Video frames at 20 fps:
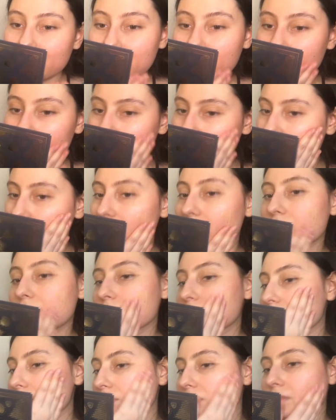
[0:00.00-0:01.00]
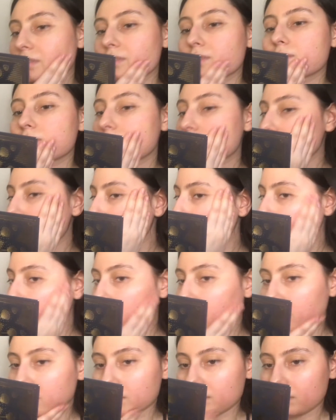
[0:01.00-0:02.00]
to each their own, you know. So I'm
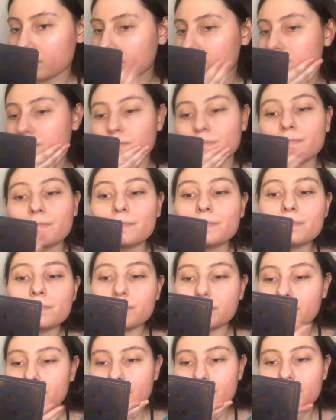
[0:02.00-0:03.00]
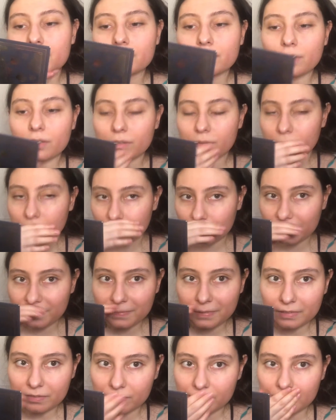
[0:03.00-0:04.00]
just gonna put it all over
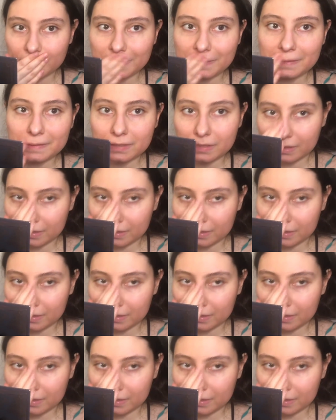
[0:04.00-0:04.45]
my face,